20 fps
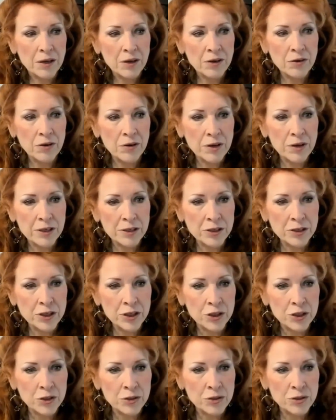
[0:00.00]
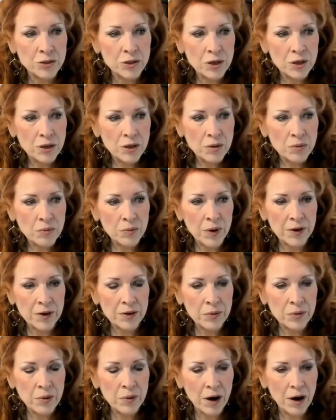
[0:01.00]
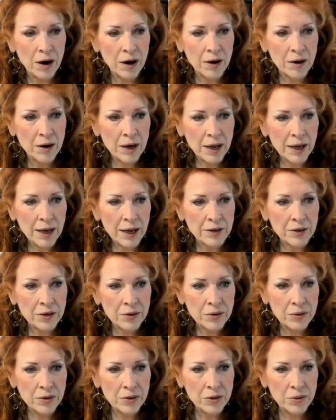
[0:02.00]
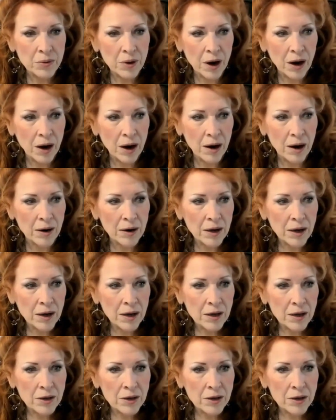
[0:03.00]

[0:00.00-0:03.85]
You don't get to choose what you are and who you are.